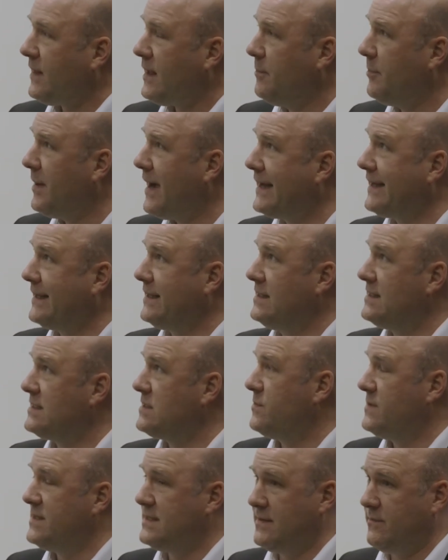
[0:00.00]

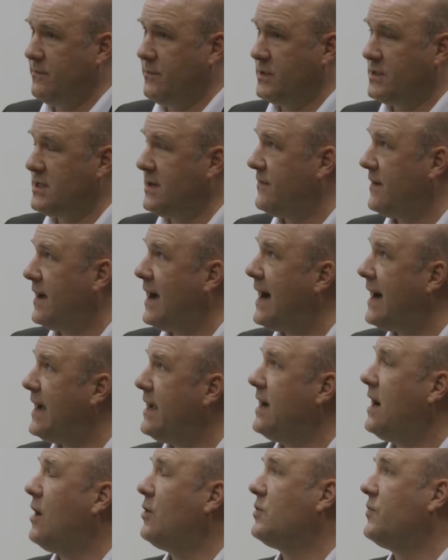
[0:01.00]
particles which have a
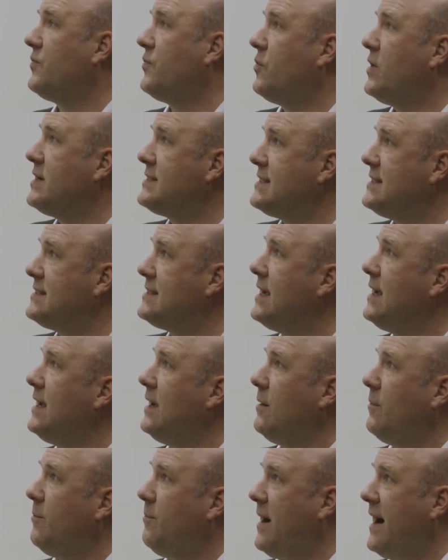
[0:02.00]
high autofluorescence
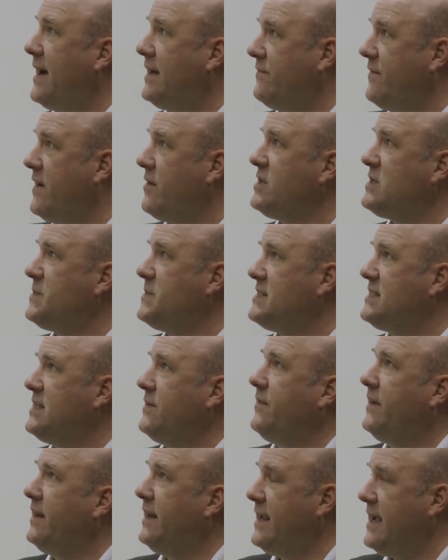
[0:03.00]
bind very
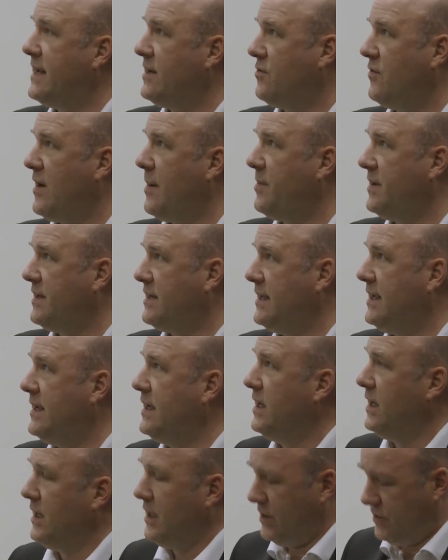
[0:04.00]
specifically and
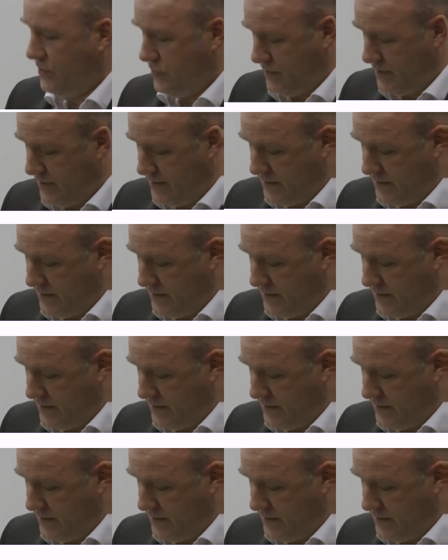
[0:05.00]
rapidly to this